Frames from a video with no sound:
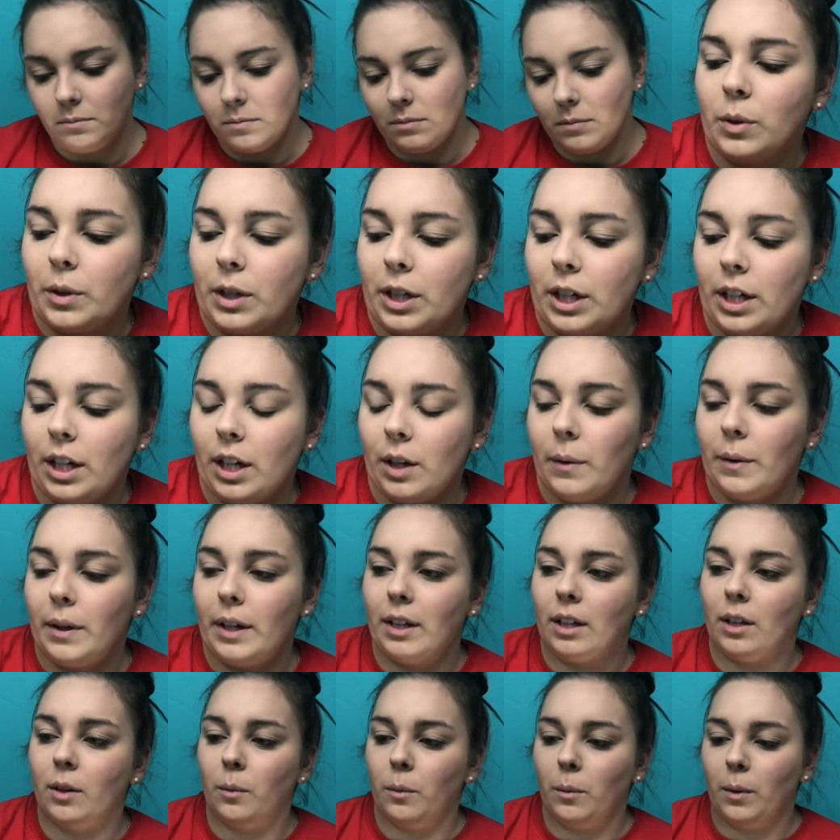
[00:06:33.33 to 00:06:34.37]
We're going to go
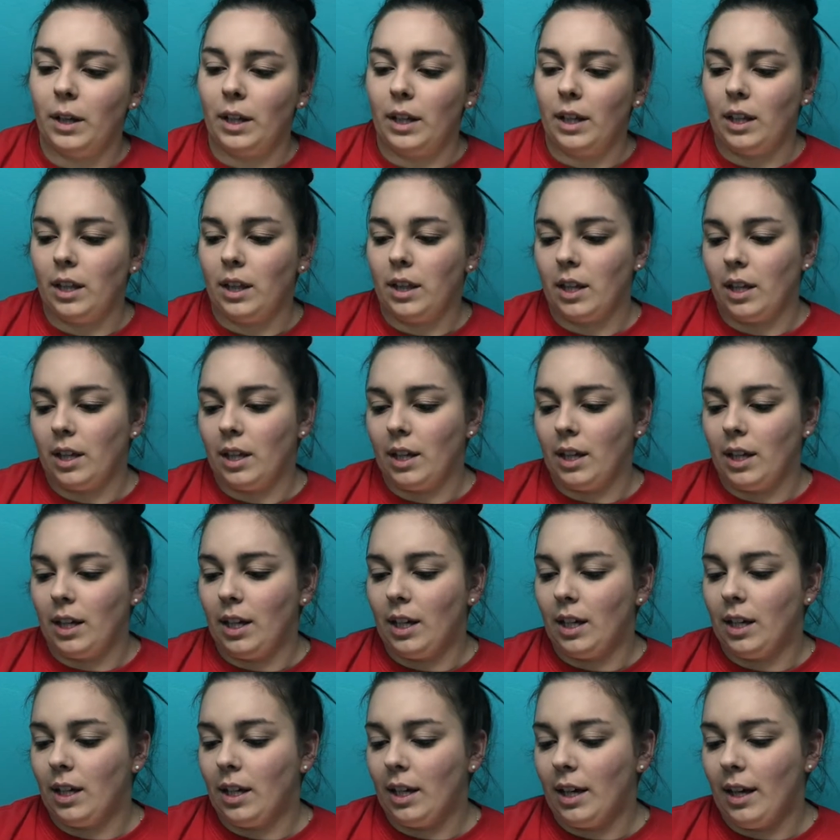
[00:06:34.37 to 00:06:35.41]
in with the
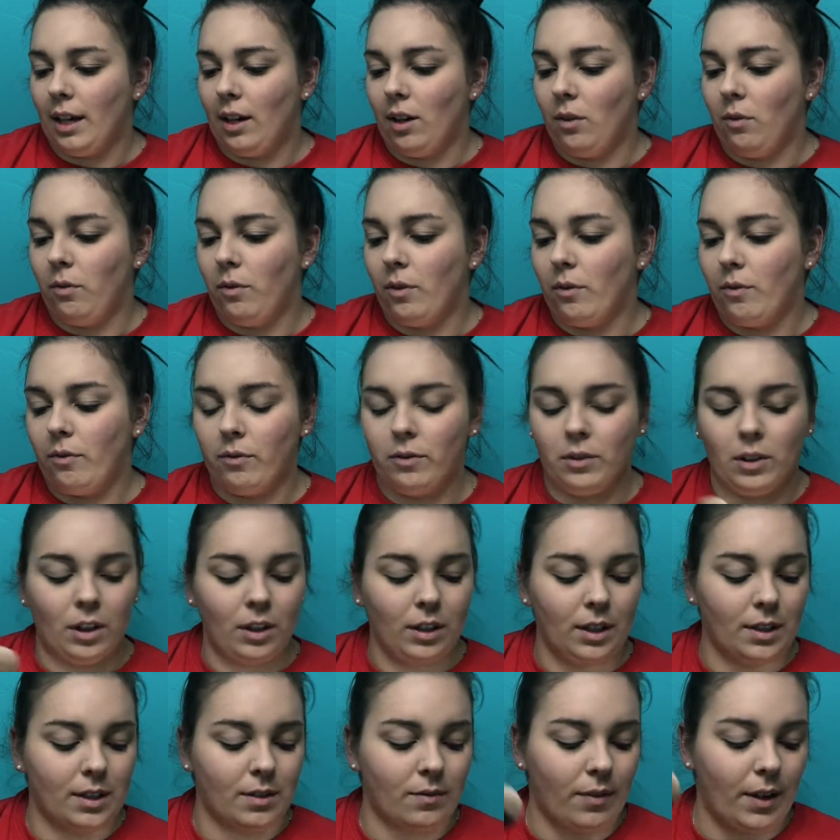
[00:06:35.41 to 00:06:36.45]
E.L.F.
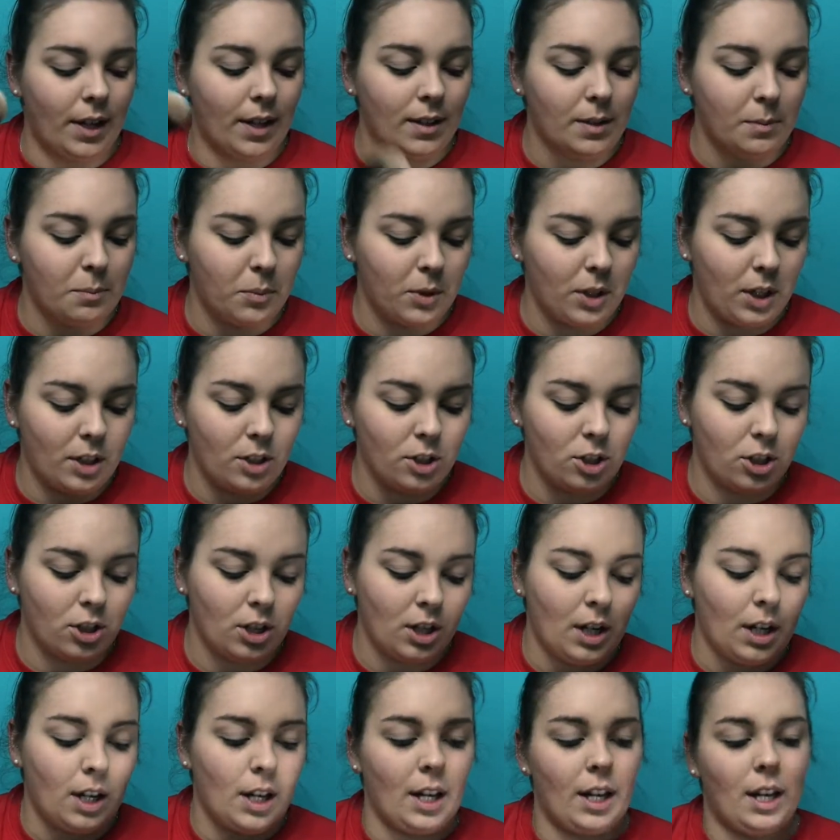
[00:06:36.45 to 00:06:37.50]
Flawless Face Brush,
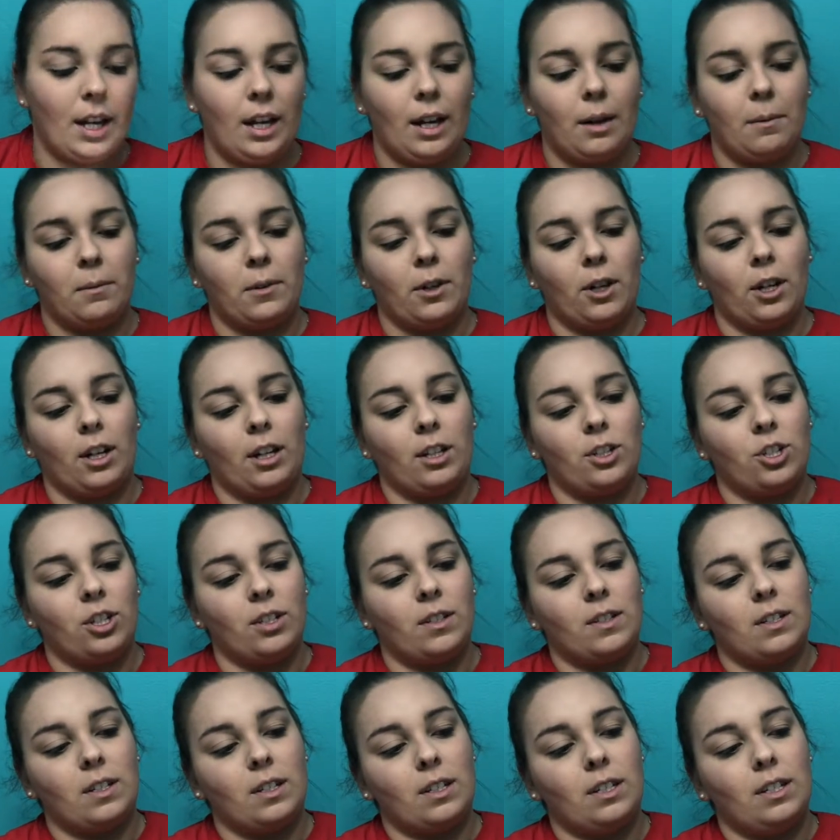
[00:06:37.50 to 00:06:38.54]
and I'm going to
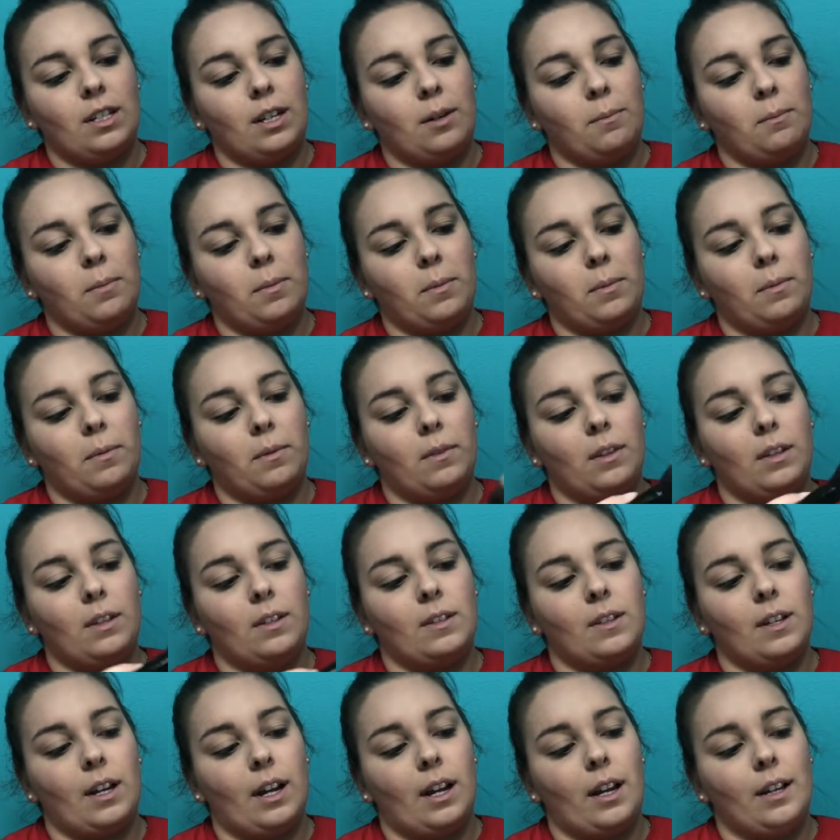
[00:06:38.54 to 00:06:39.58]
just dip the
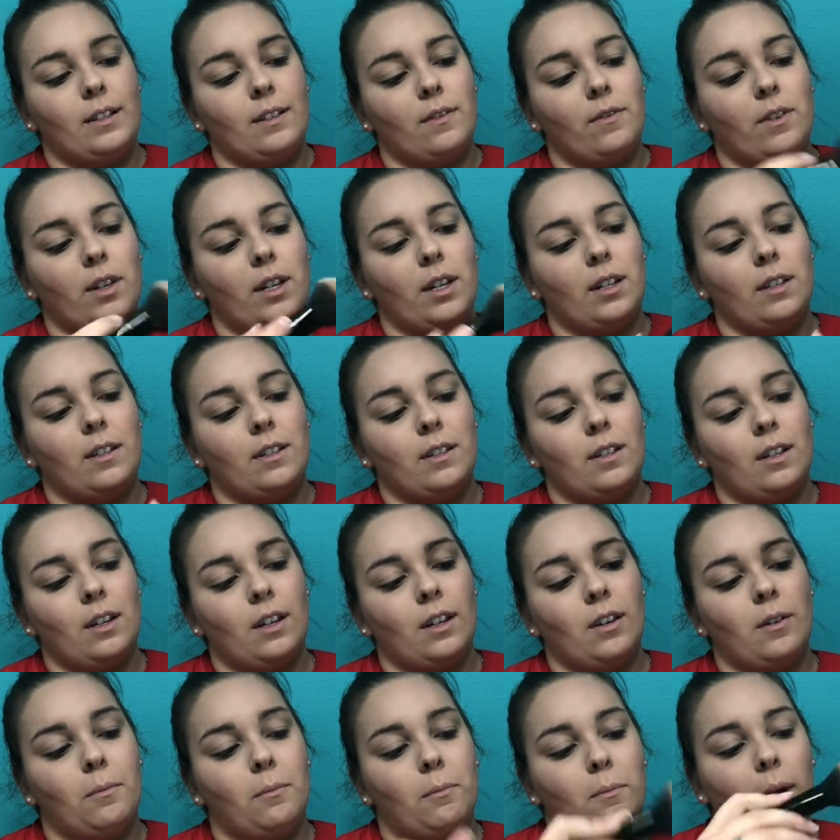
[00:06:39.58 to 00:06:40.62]
sides of this
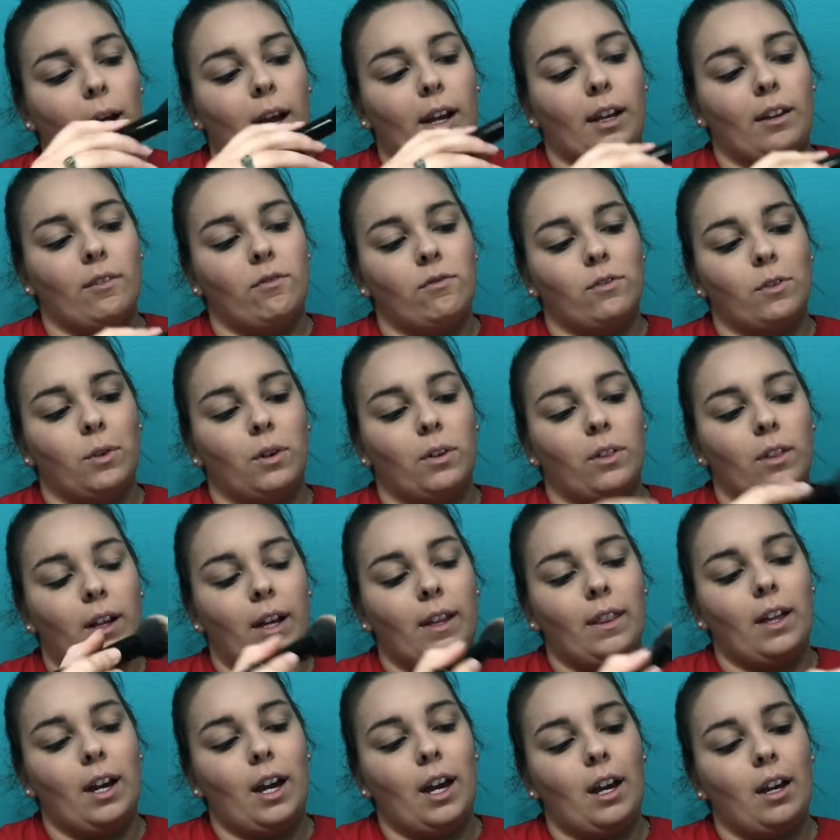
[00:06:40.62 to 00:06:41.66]
back and forth
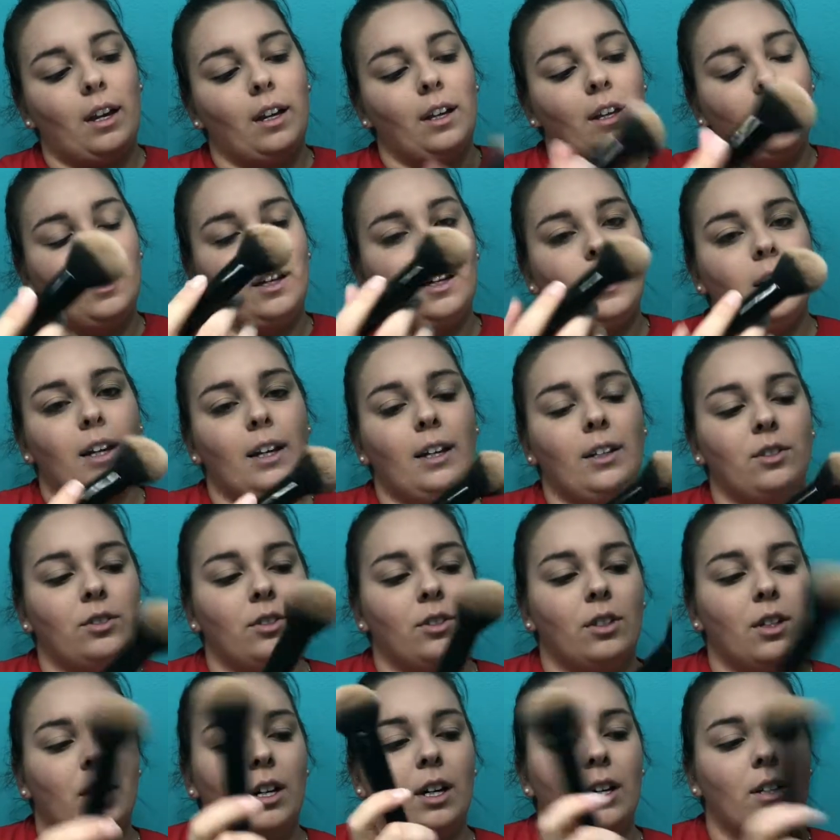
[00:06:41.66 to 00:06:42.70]
like that
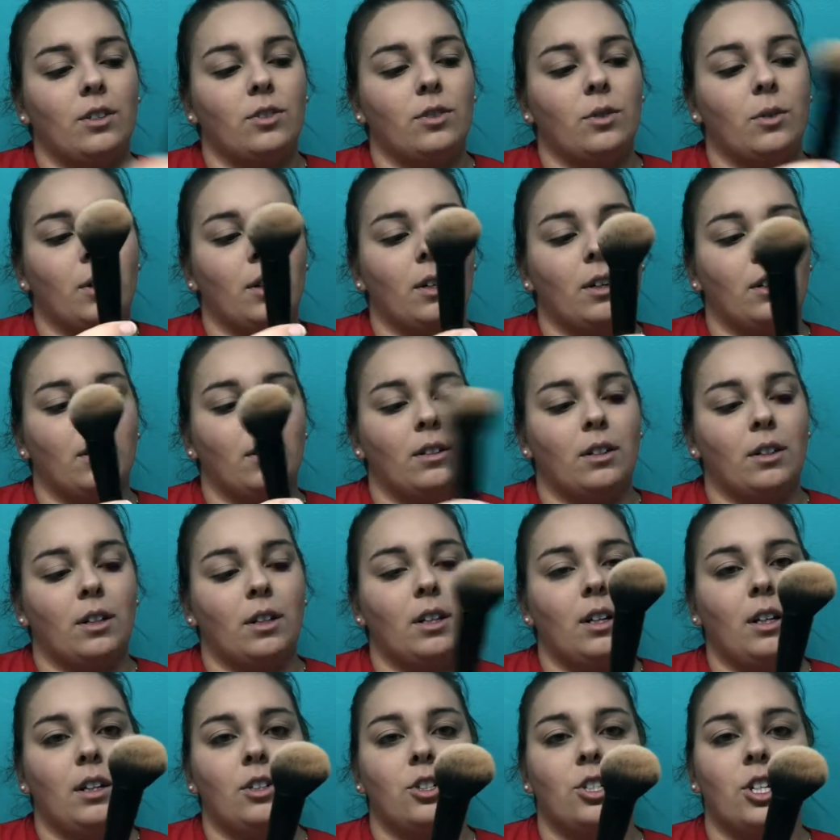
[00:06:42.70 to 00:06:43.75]
into the contour
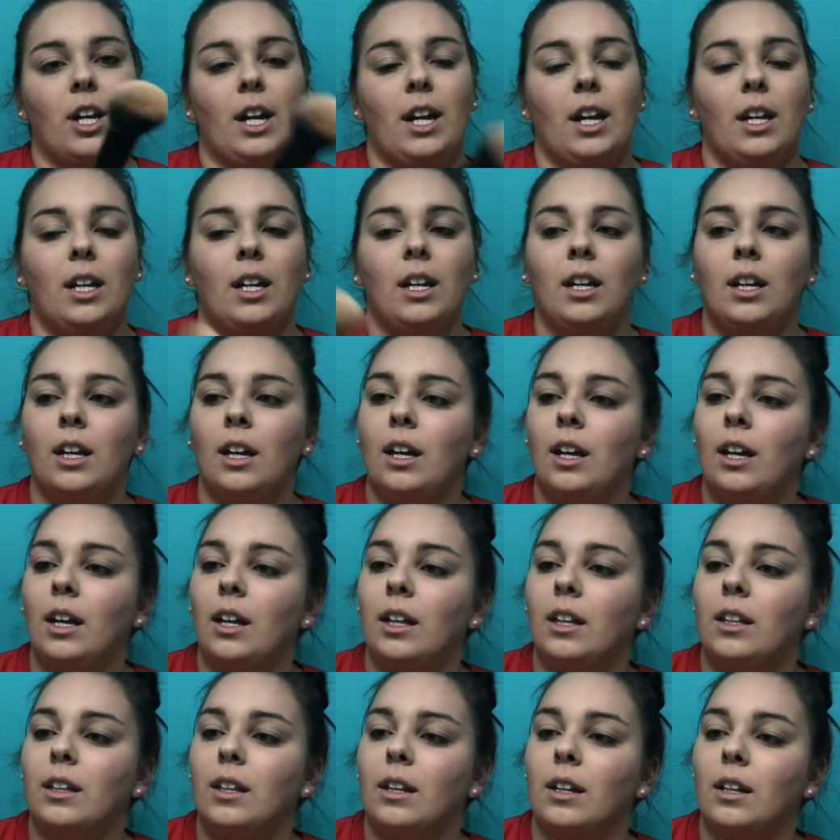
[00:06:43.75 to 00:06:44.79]
shade,
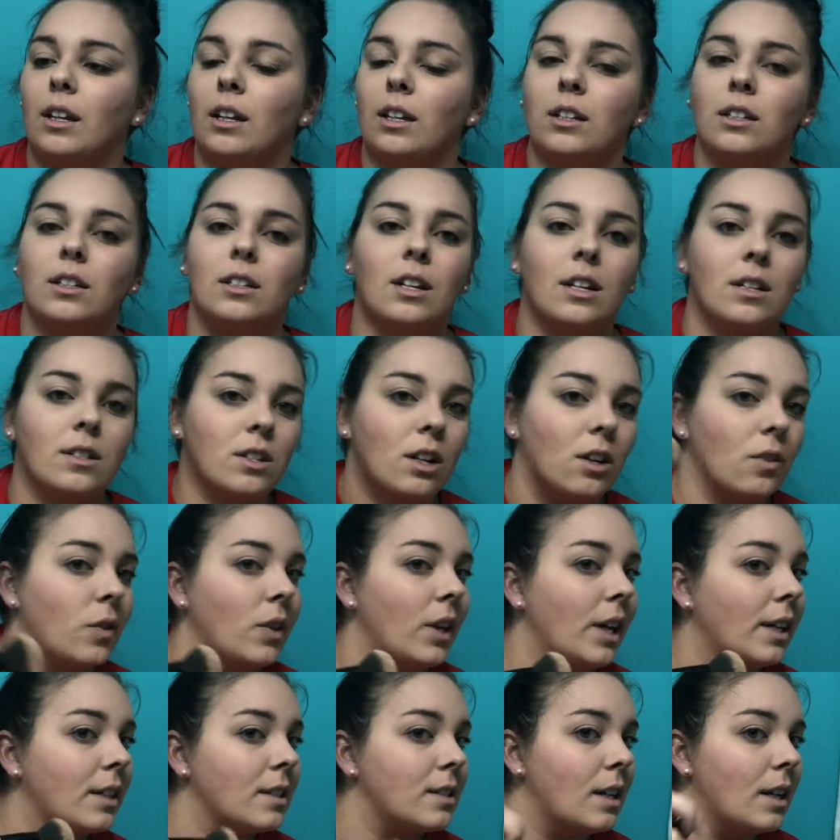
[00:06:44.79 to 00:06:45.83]
then dust off
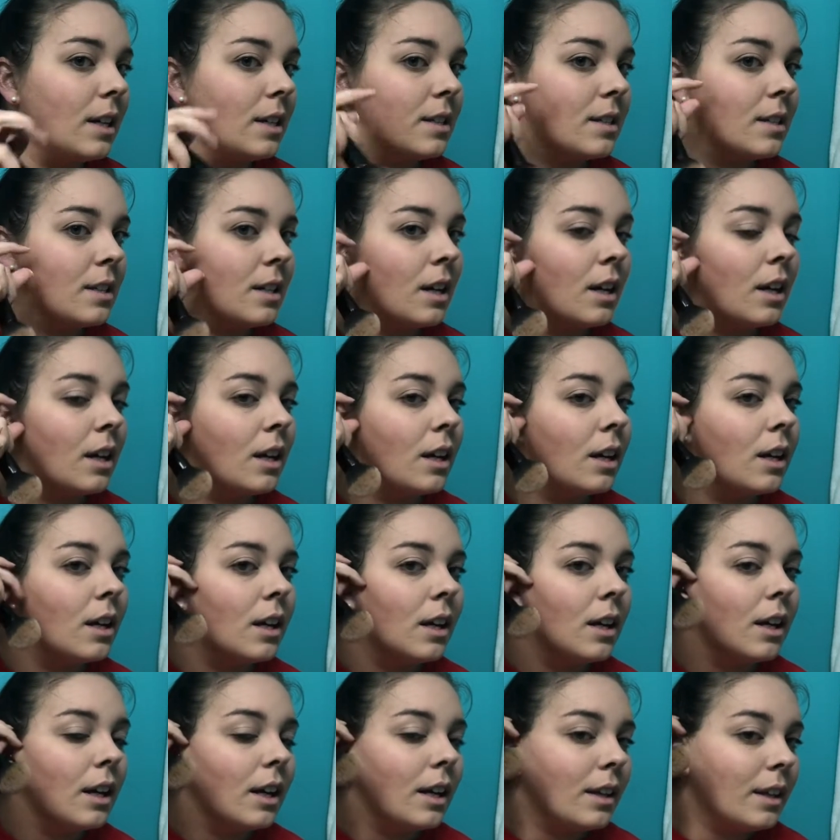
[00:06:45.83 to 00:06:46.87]
the excess,
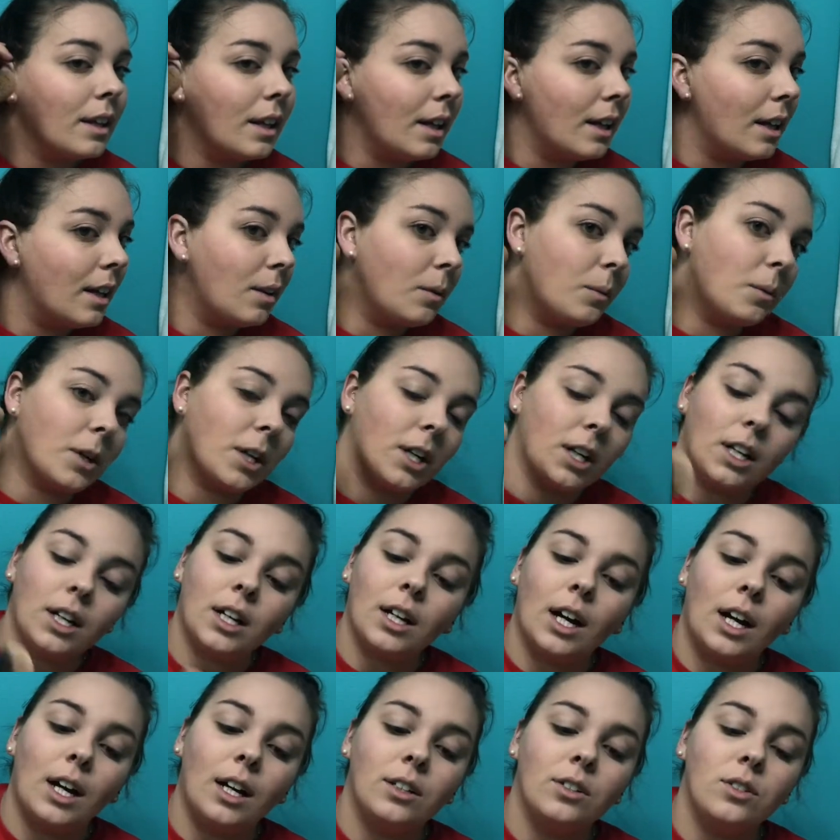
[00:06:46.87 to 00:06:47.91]
and then we're going to
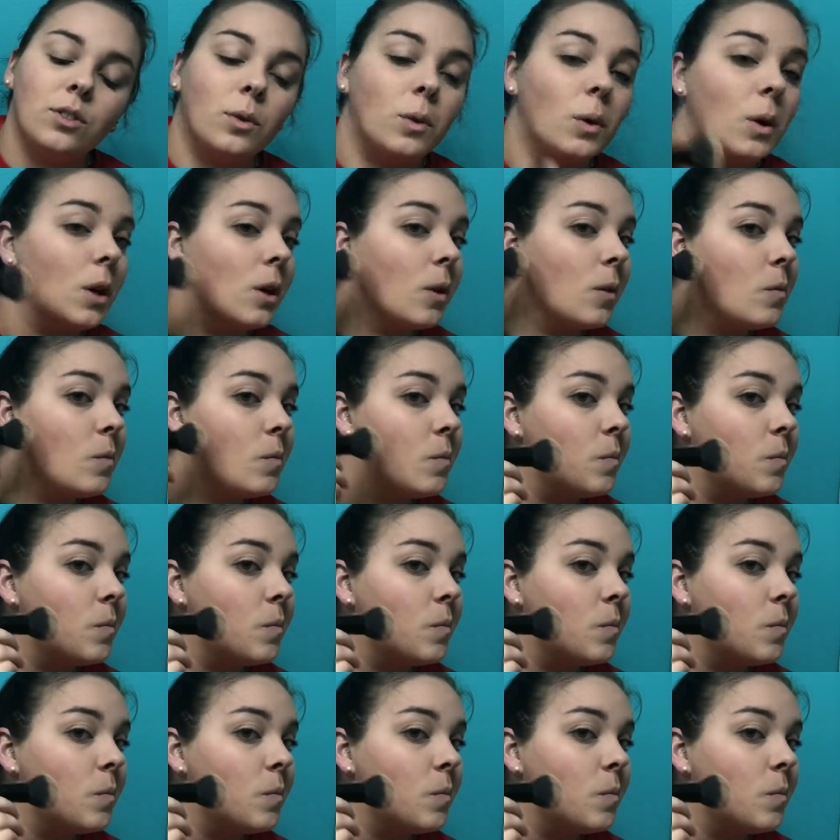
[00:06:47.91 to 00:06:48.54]
contour.